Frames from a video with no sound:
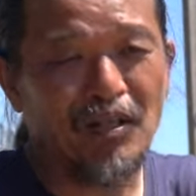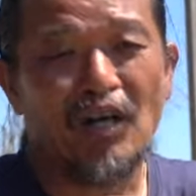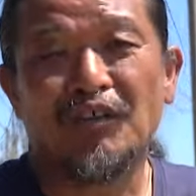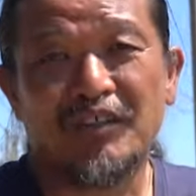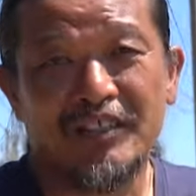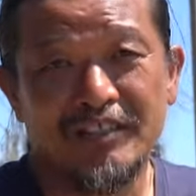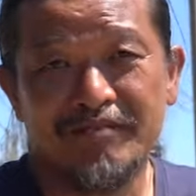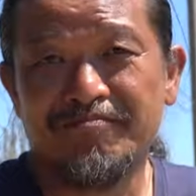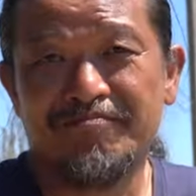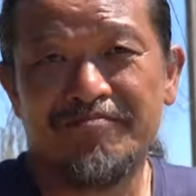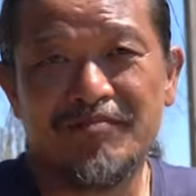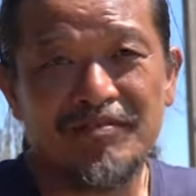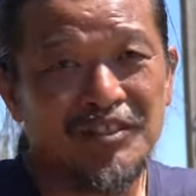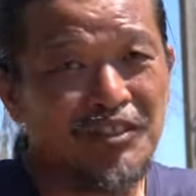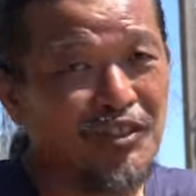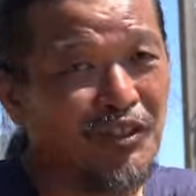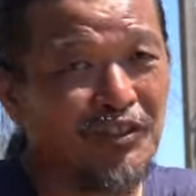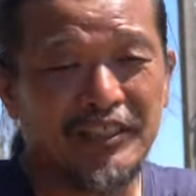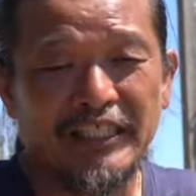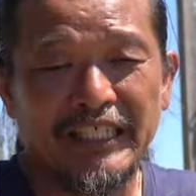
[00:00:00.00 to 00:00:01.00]
broken
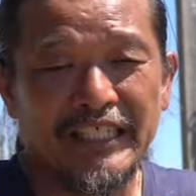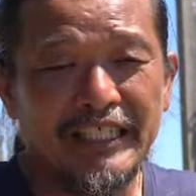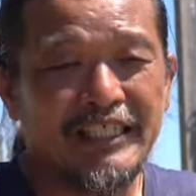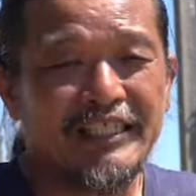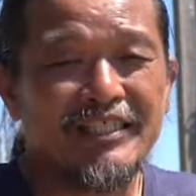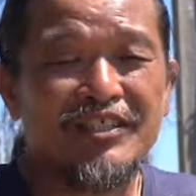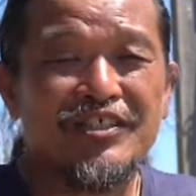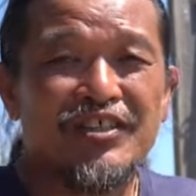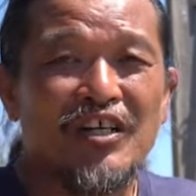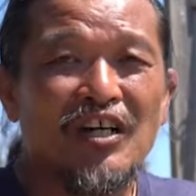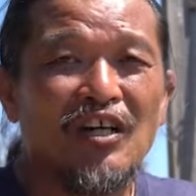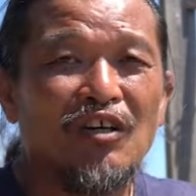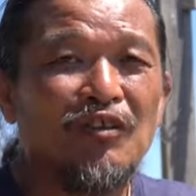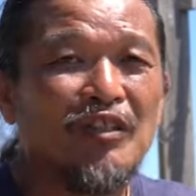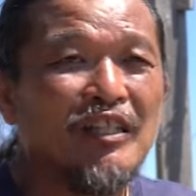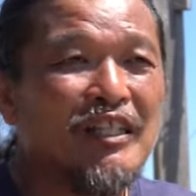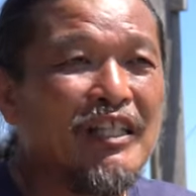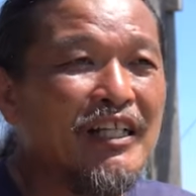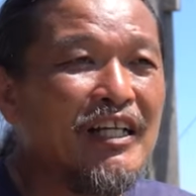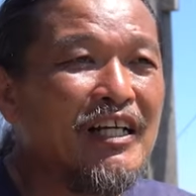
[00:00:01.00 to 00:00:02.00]
totally.
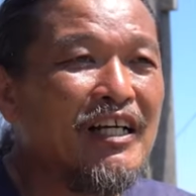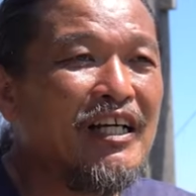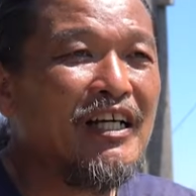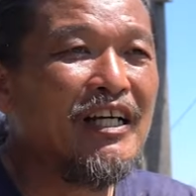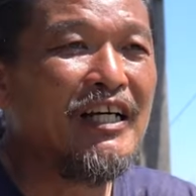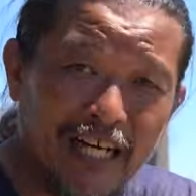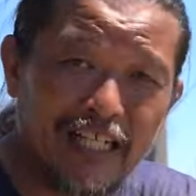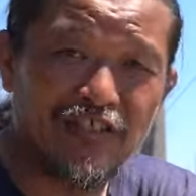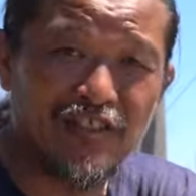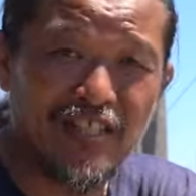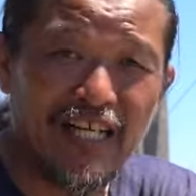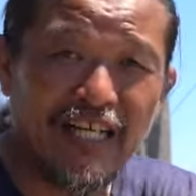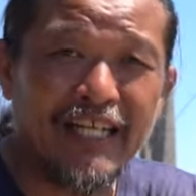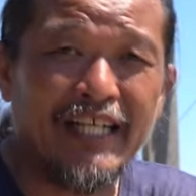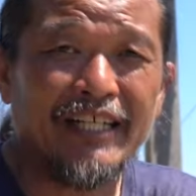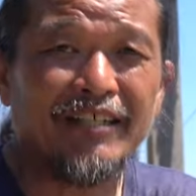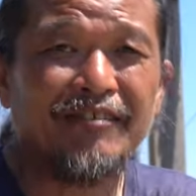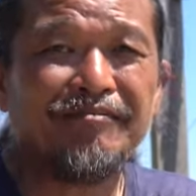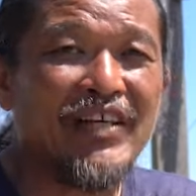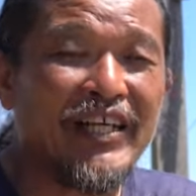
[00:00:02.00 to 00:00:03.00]
So I
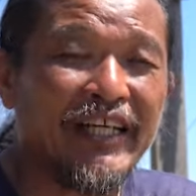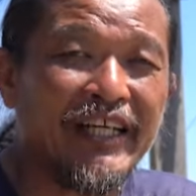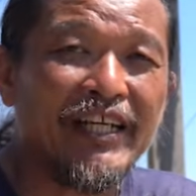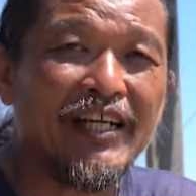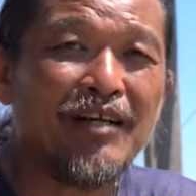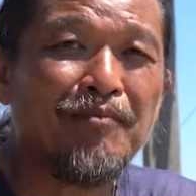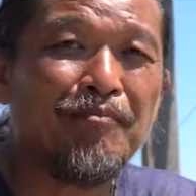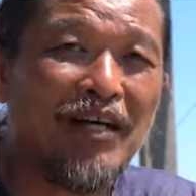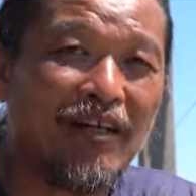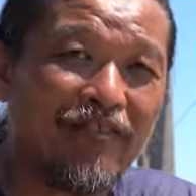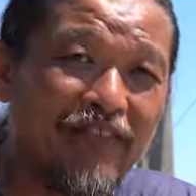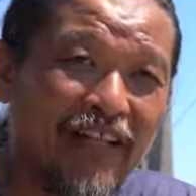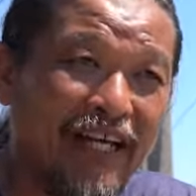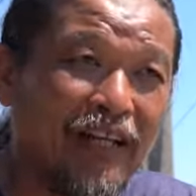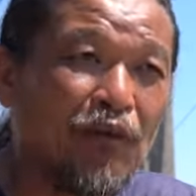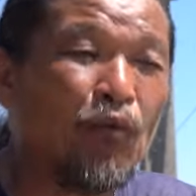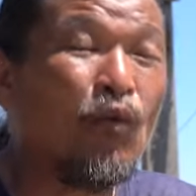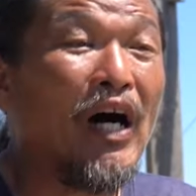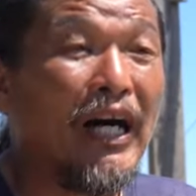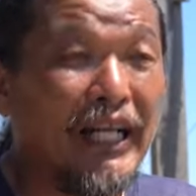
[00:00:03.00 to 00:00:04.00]
started thinking about
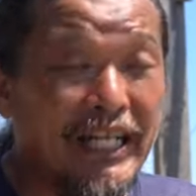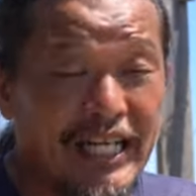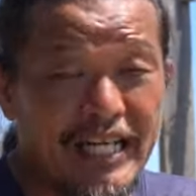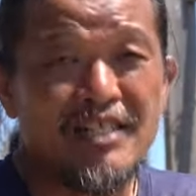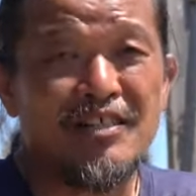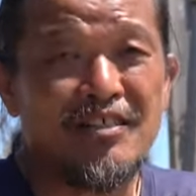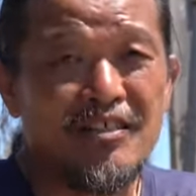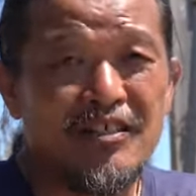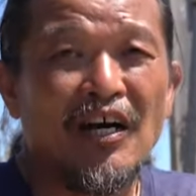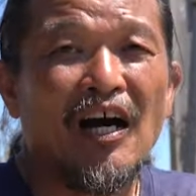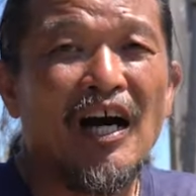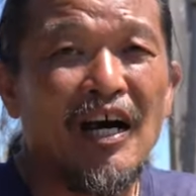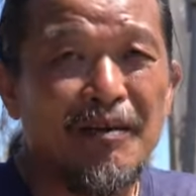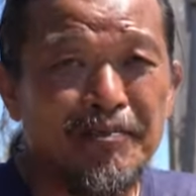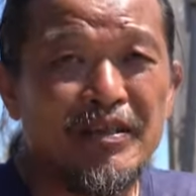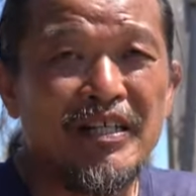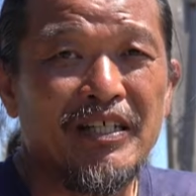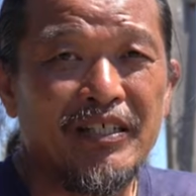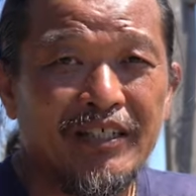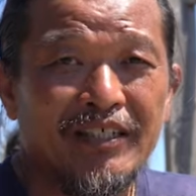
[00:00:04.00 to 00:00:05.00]
that. What is the
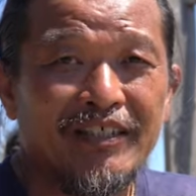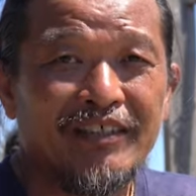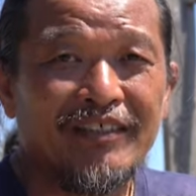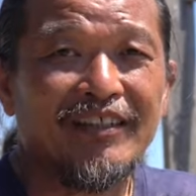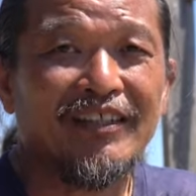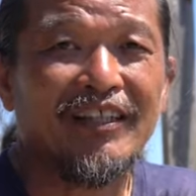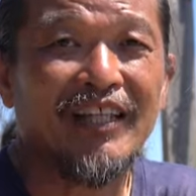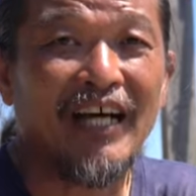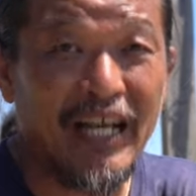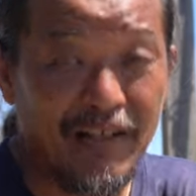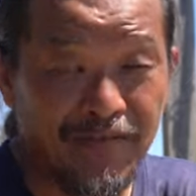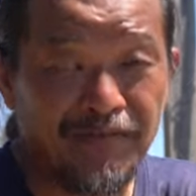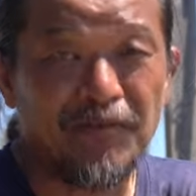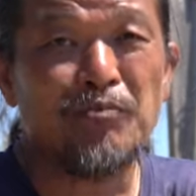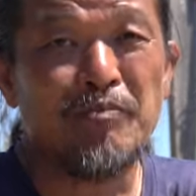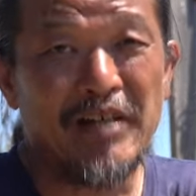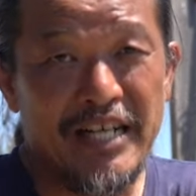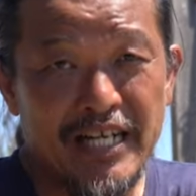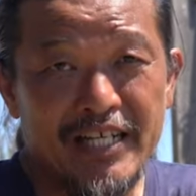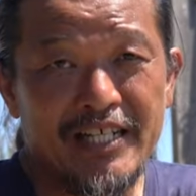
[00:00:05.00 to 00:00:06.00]
happy life
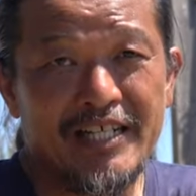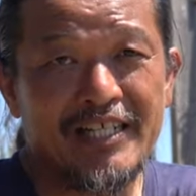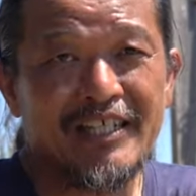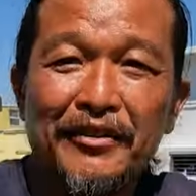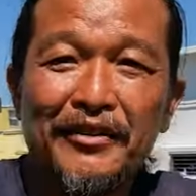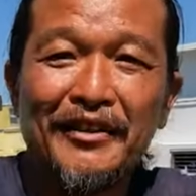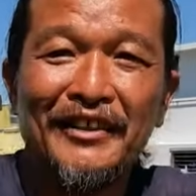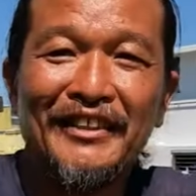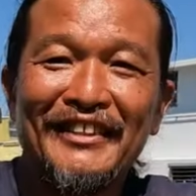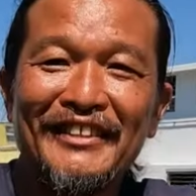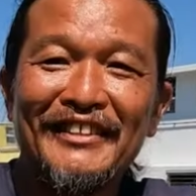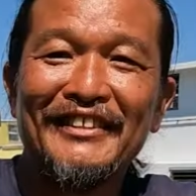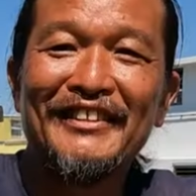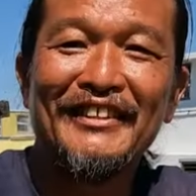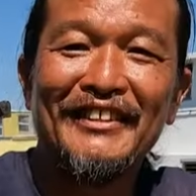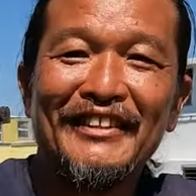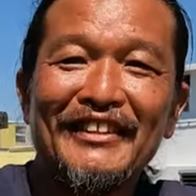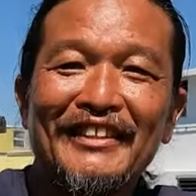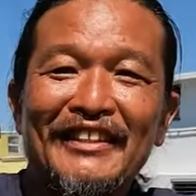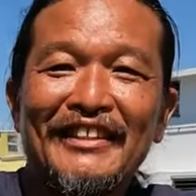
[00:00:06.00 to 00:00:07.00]
for me? To
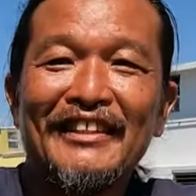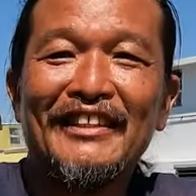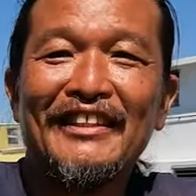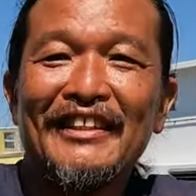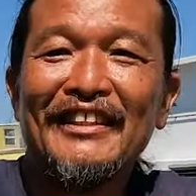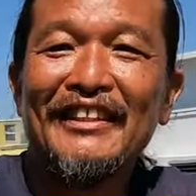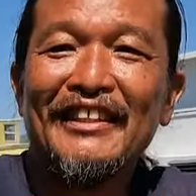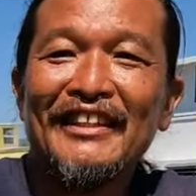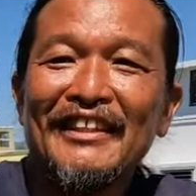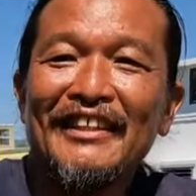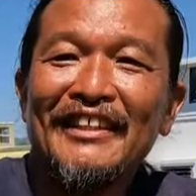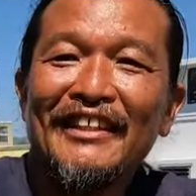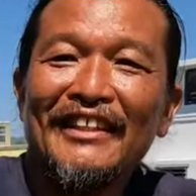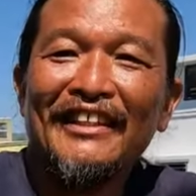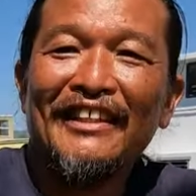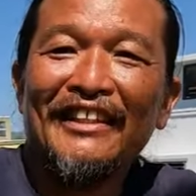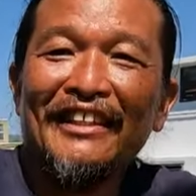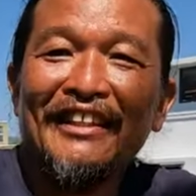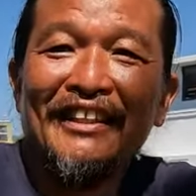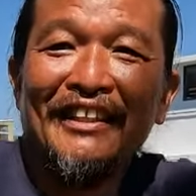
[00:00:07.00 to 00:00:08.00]
answer that question,
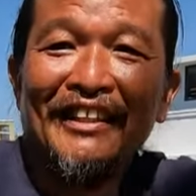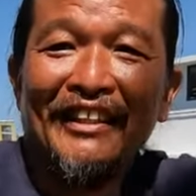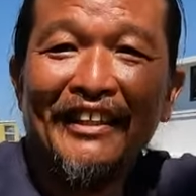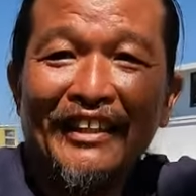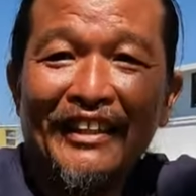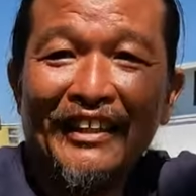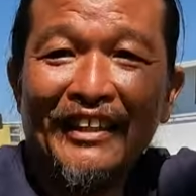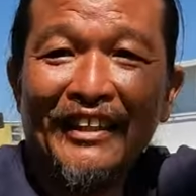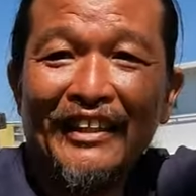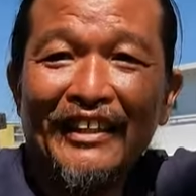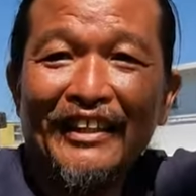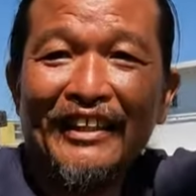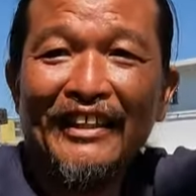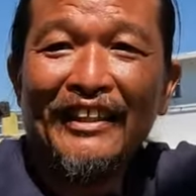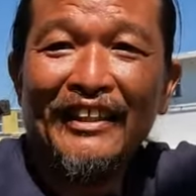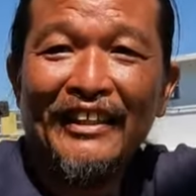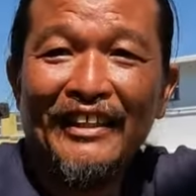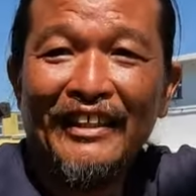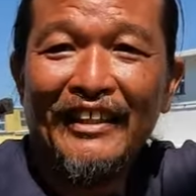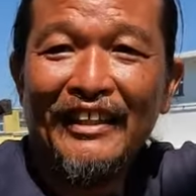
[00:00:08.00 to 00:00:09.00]
Jin decided to look
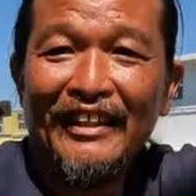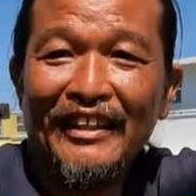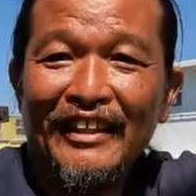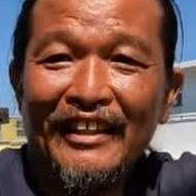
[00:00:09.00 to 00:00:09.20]
beyond